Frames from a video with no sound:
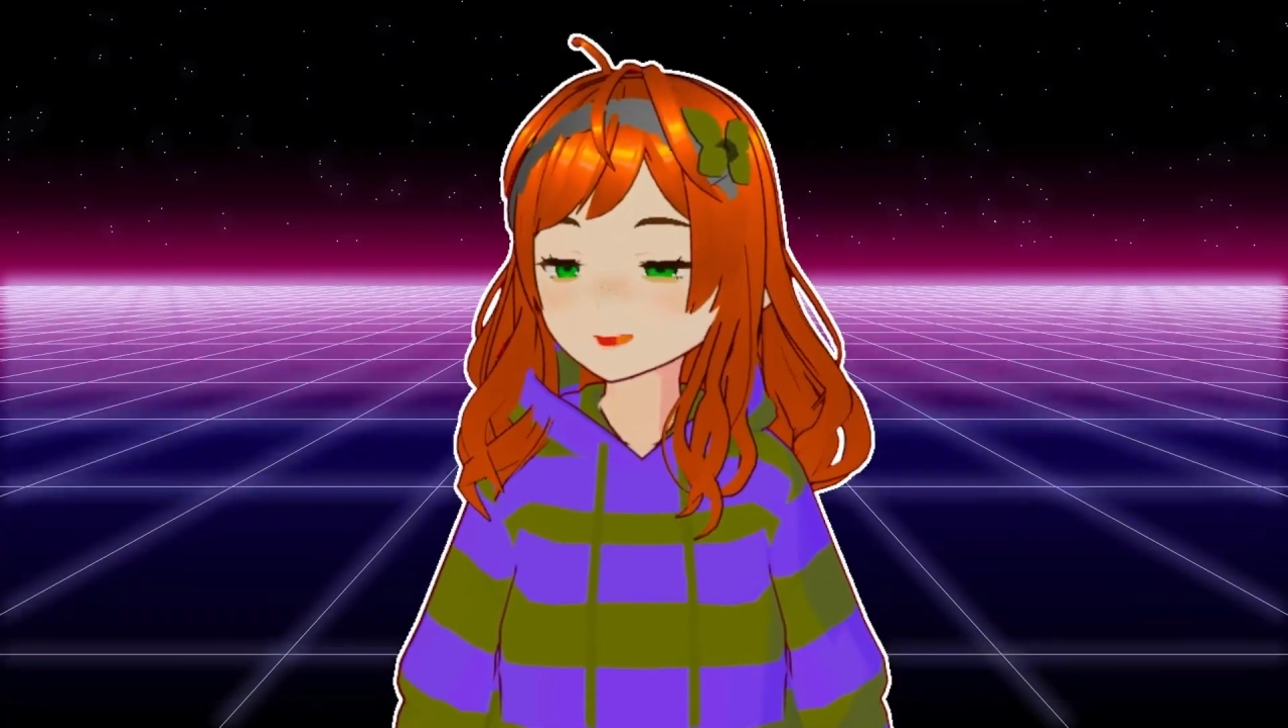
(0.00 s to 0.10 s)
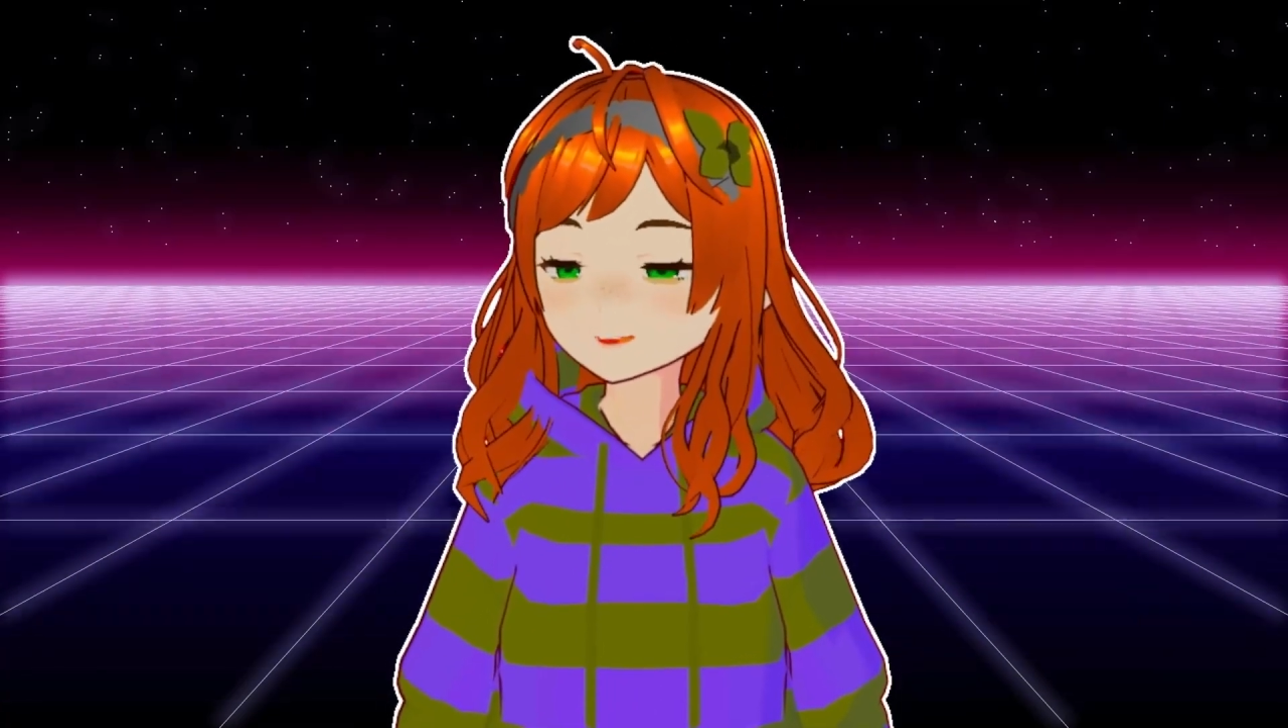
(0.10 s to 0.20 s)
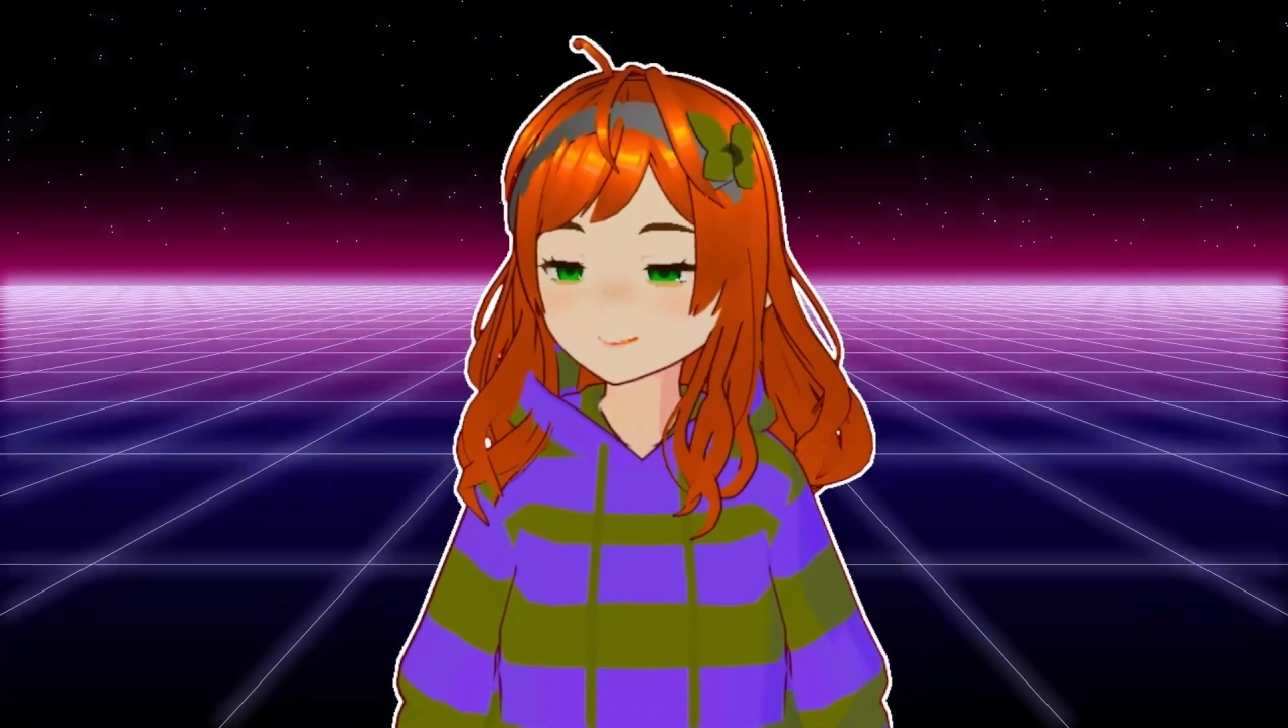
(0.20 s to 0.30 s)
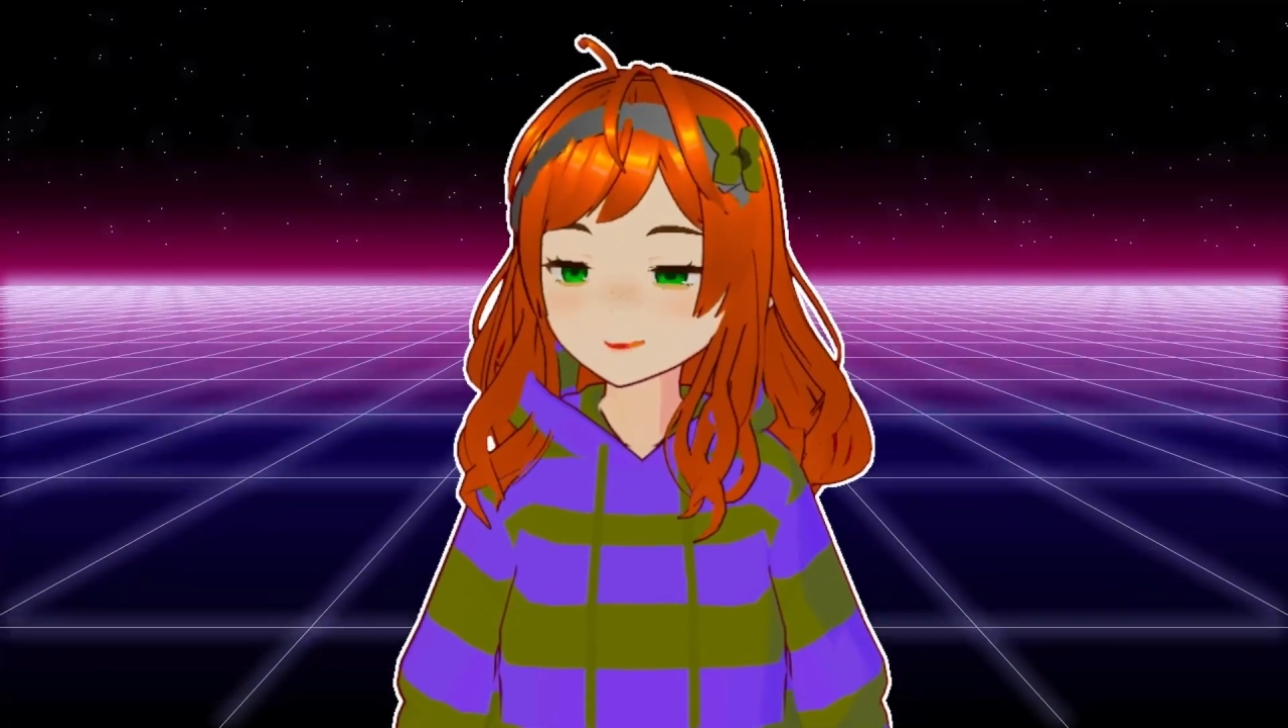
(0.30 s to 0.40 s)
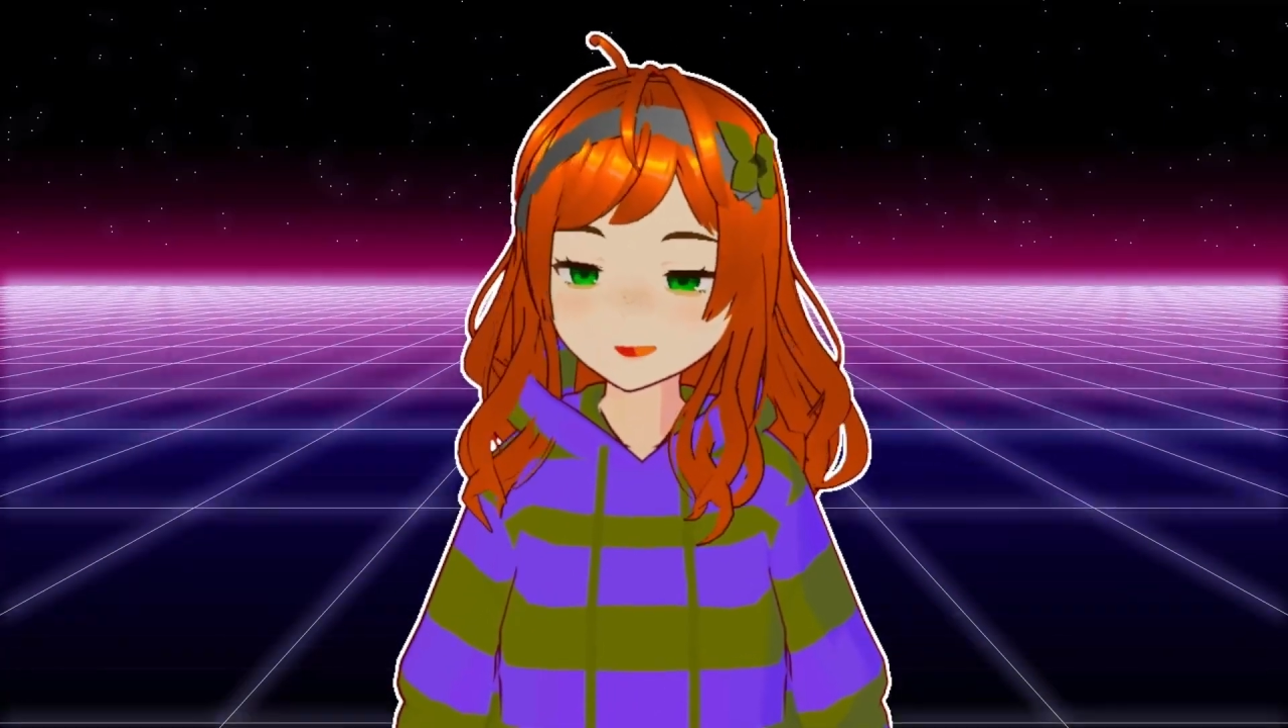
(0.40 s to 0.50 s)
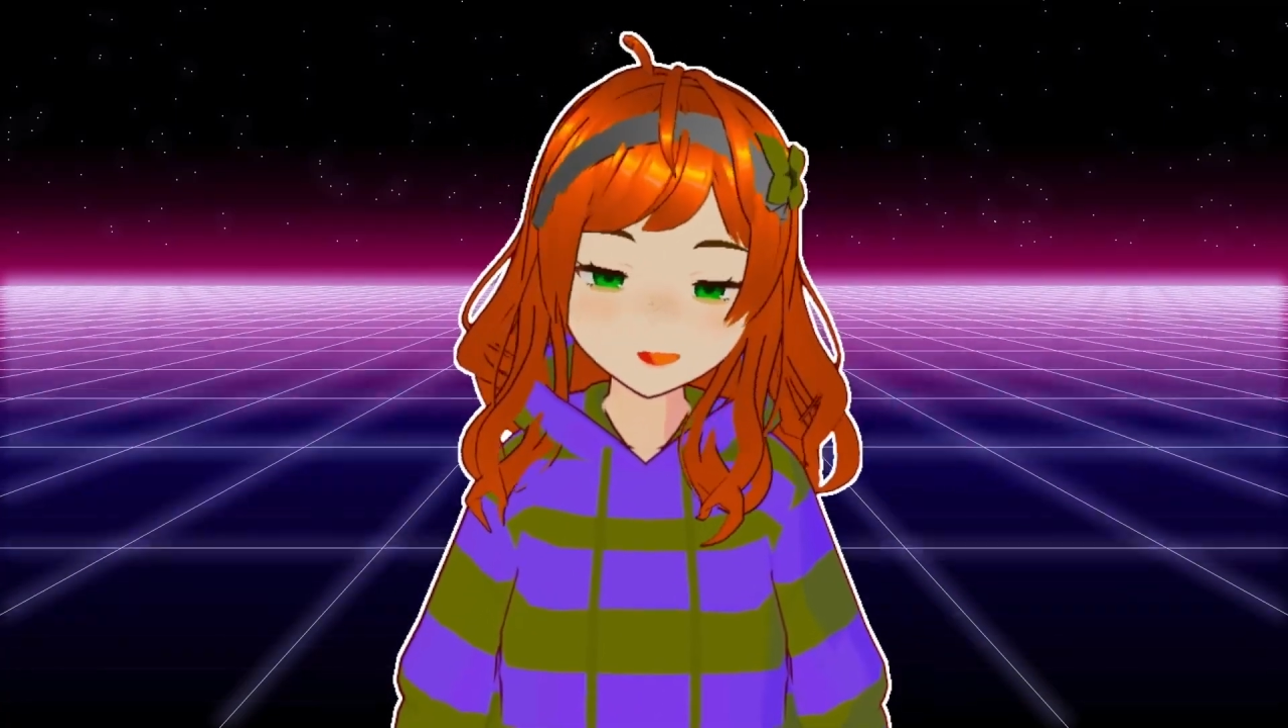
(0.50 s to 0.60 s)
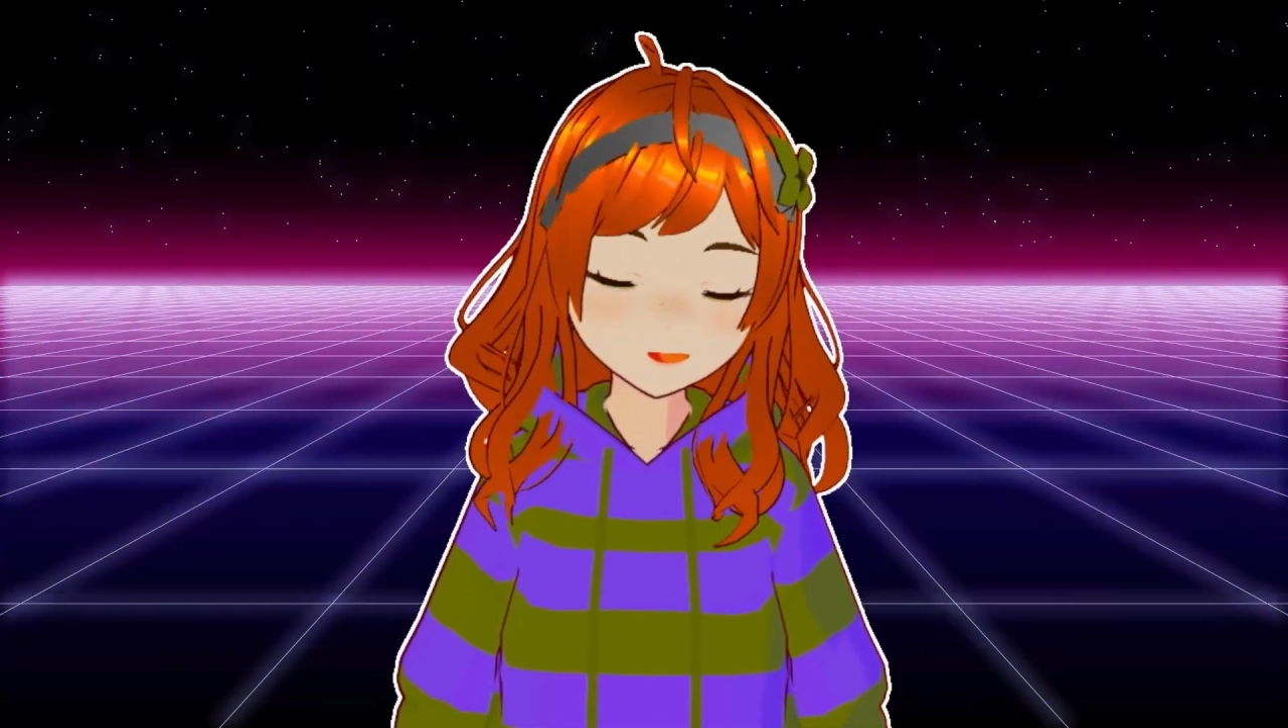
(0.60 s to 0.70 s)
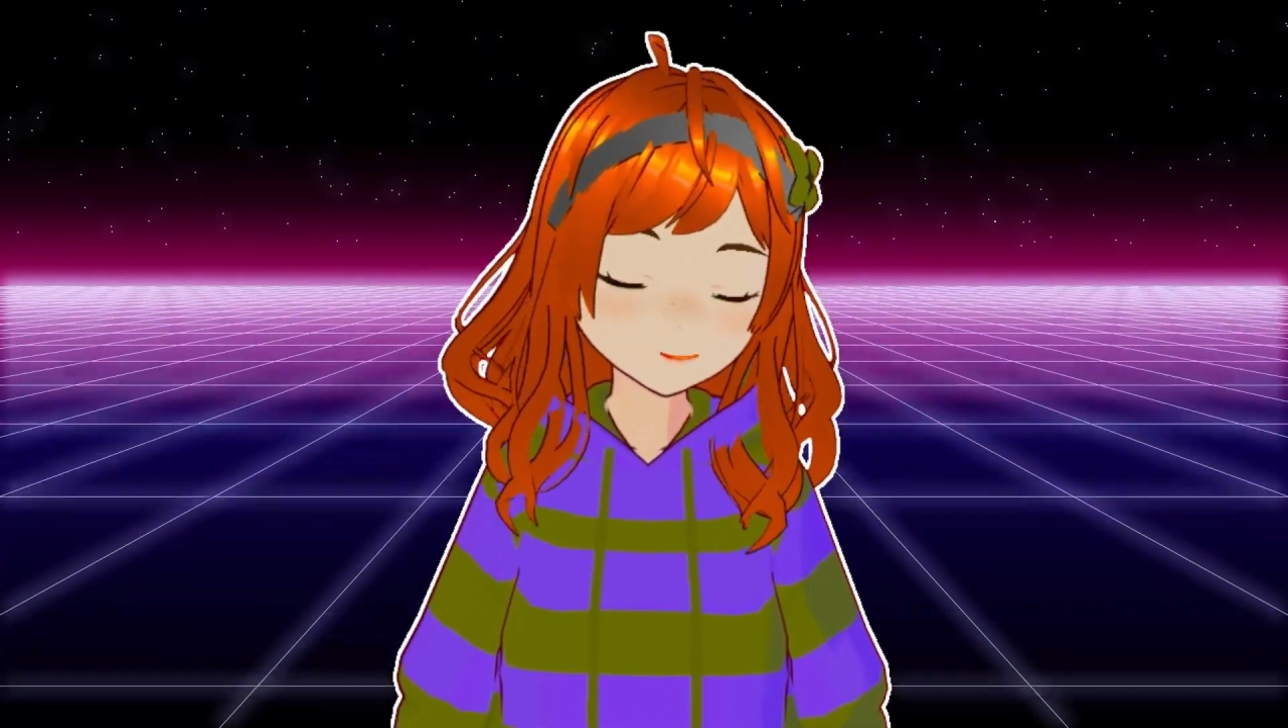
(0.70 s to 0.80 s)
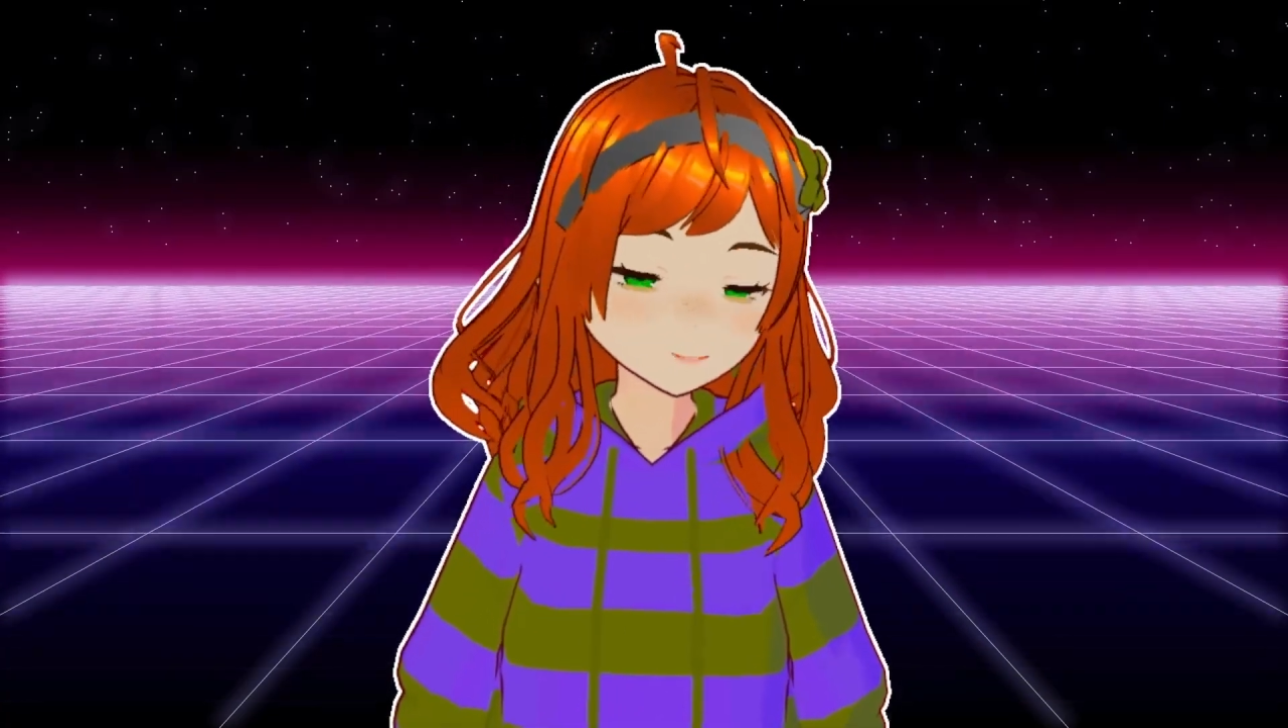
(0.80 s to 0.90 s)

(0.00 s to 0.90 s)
understand